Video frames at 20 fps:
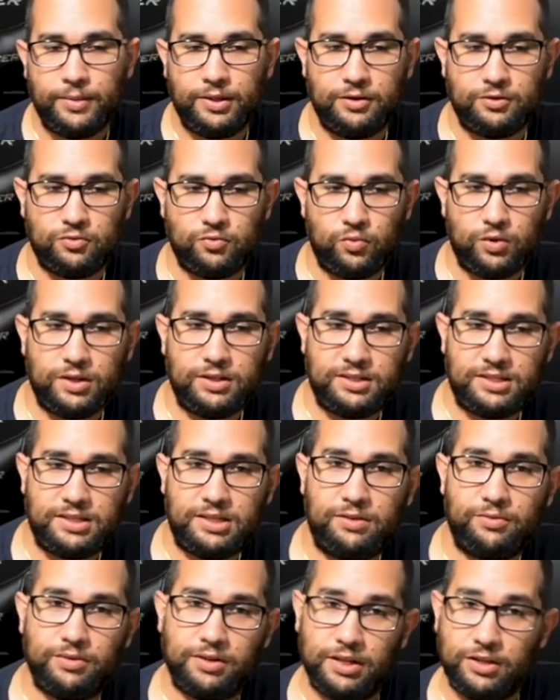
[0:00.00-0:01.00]
But there's one
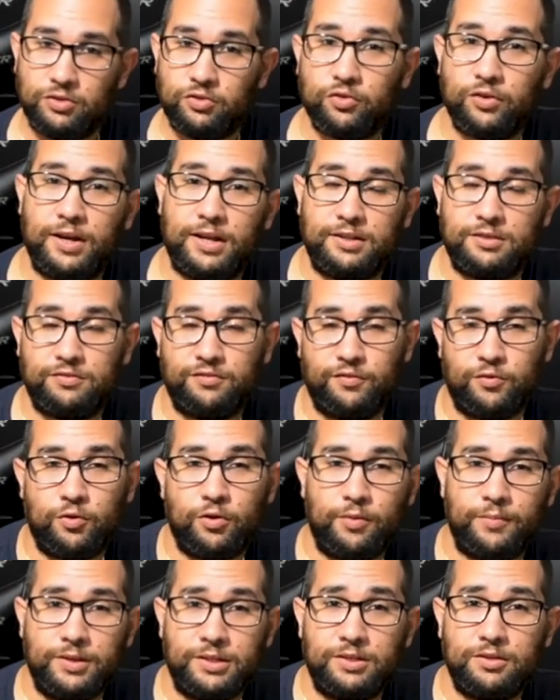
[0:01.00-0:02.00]
scene where they
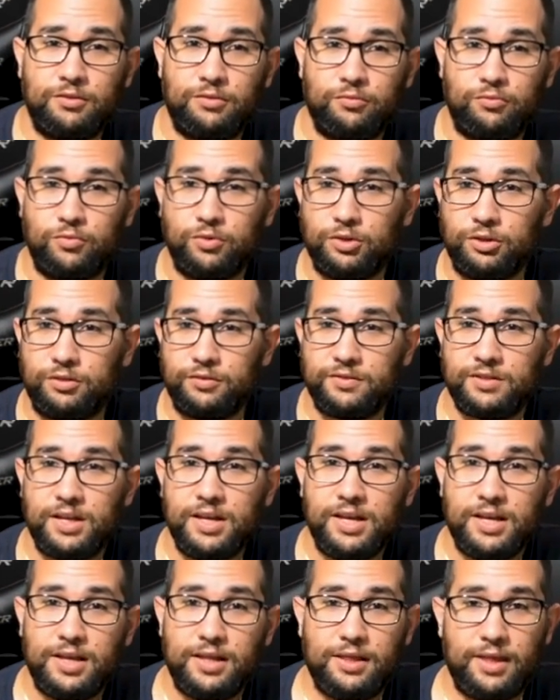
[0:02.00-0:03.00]
transform into the
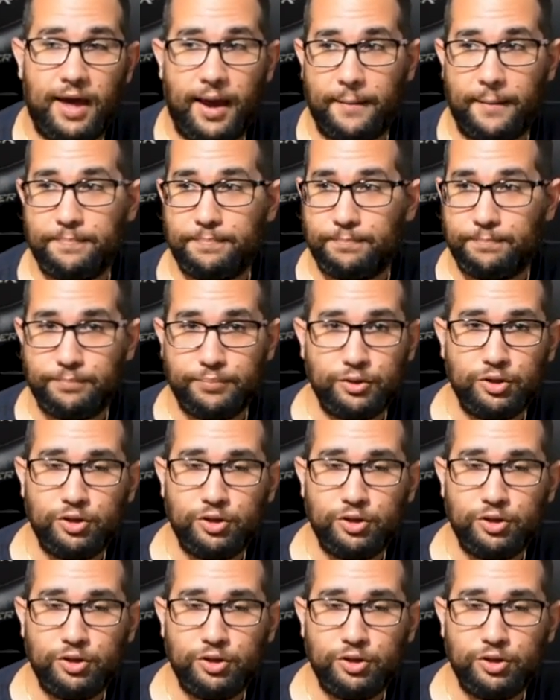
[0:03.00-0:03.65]
wolves that